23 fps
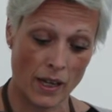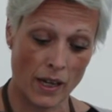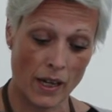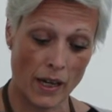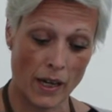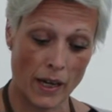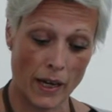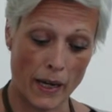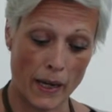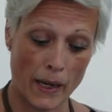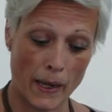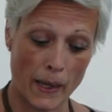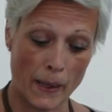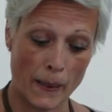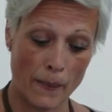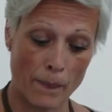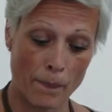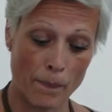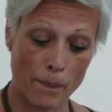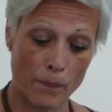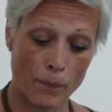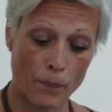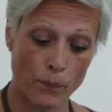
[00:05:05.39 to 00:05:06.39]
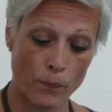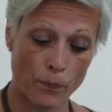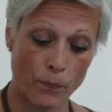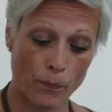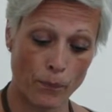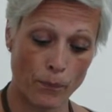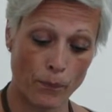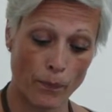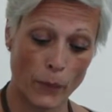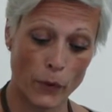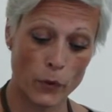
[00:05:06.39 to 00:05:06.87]

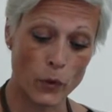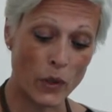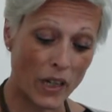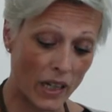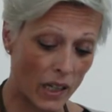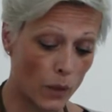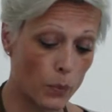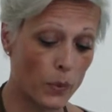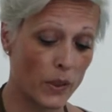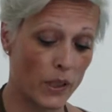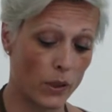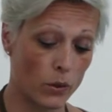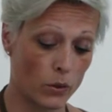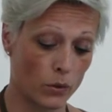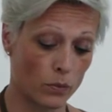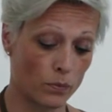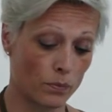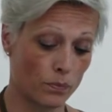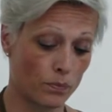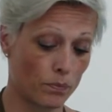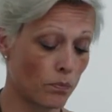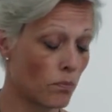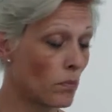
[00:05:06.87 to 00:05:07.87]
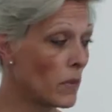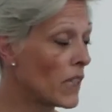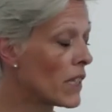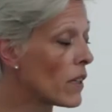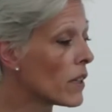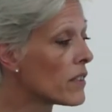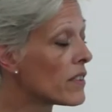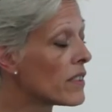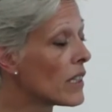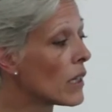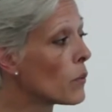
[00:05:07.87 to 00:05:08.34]
to help you,
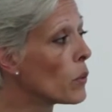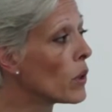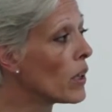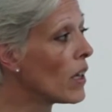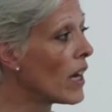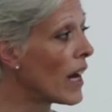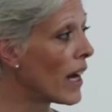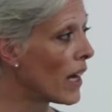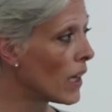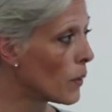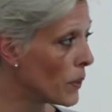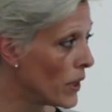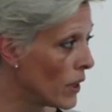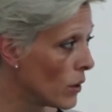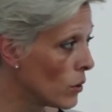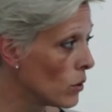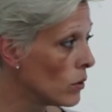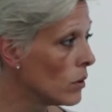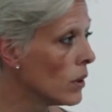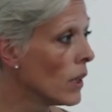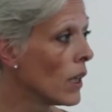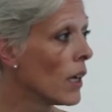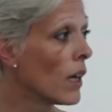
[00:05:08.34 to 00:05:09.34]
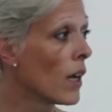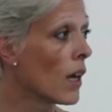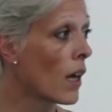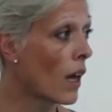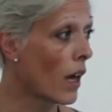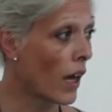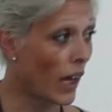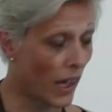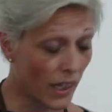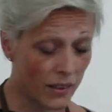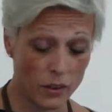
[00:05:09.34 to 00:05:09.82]
because they will help you
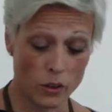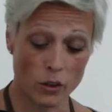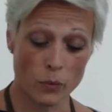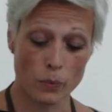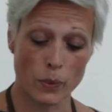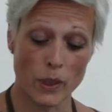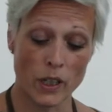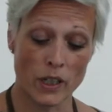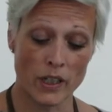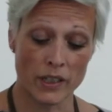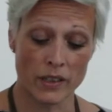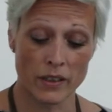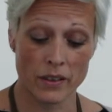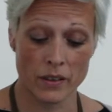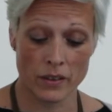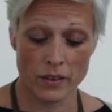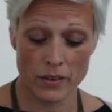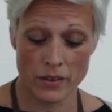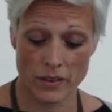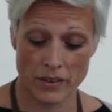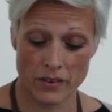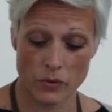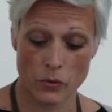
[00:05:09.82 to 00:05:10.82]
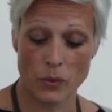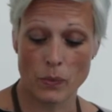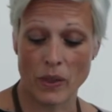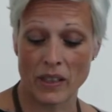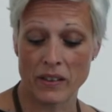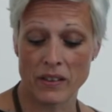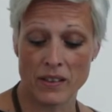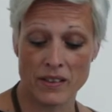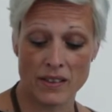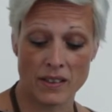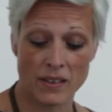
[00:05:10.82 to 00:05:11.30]
and your partners
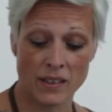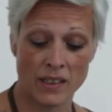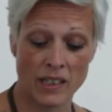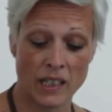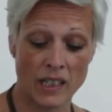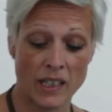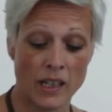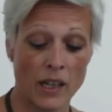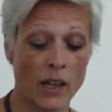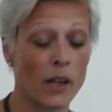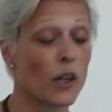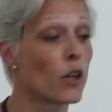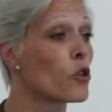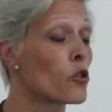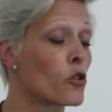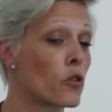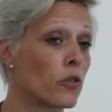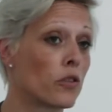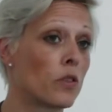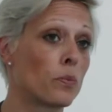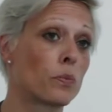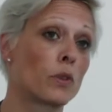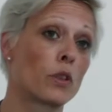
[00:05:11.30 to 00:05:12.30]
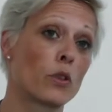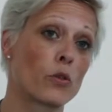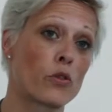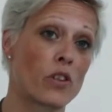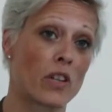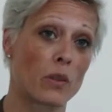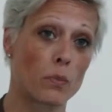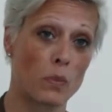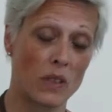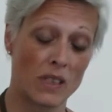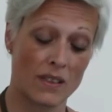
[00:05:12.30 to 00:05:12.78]
tremendously should the
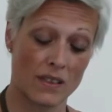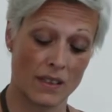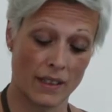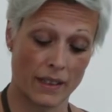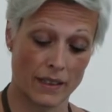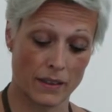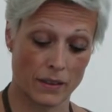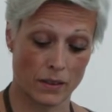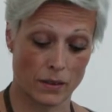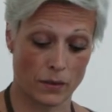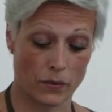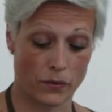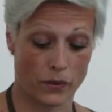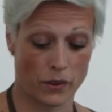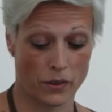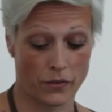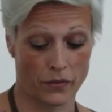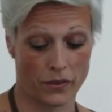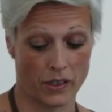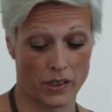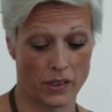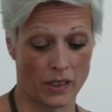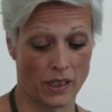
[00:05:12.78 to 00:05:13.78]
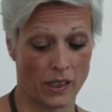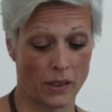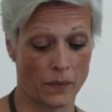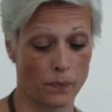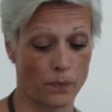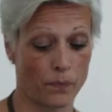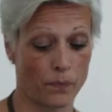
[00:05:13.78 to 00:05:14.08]
project be selected for funding.